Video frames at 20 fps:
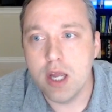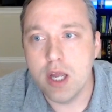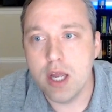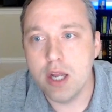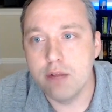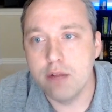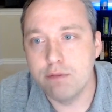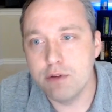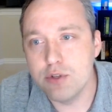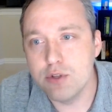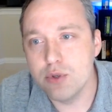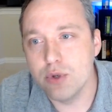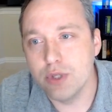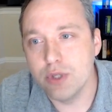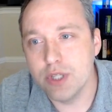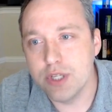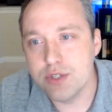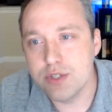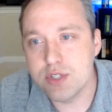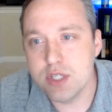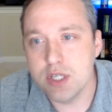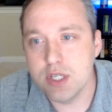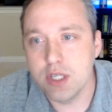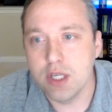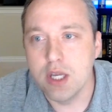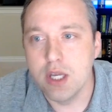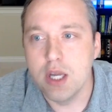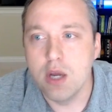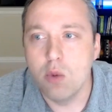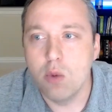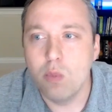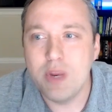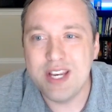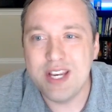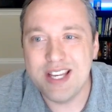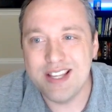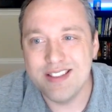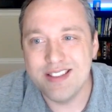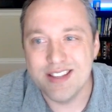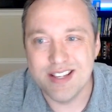And if we do a listing, we
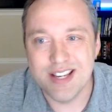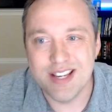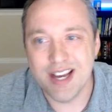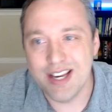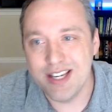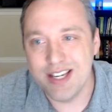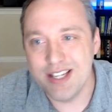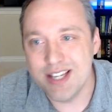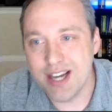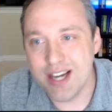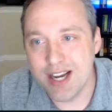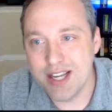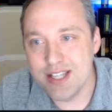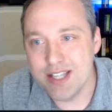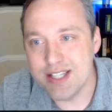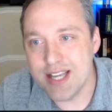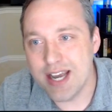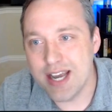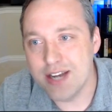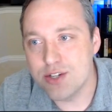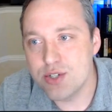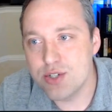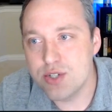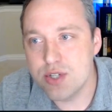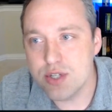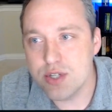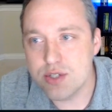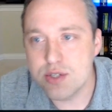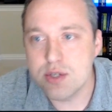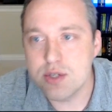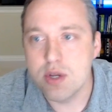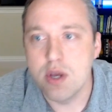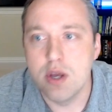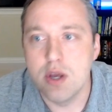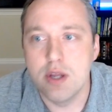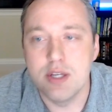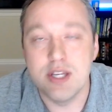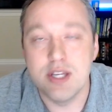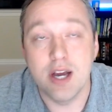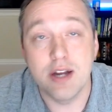need the
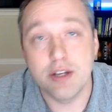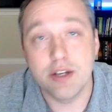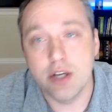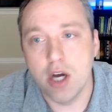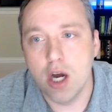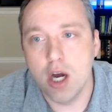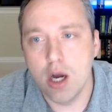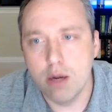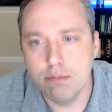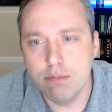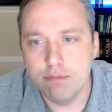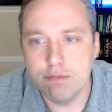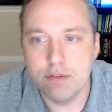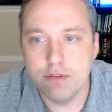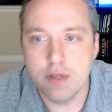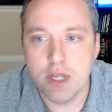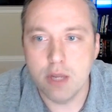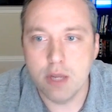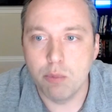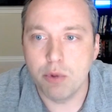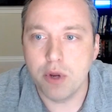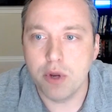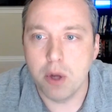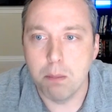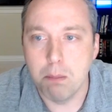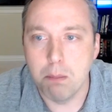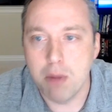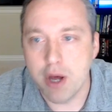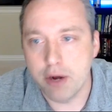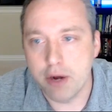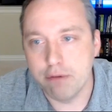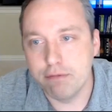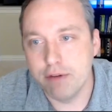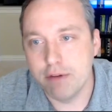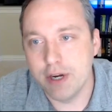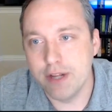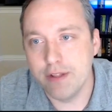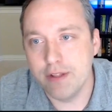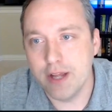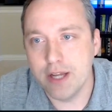99-sys.conf and we're gonna
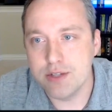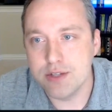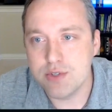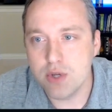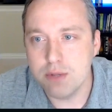modify that.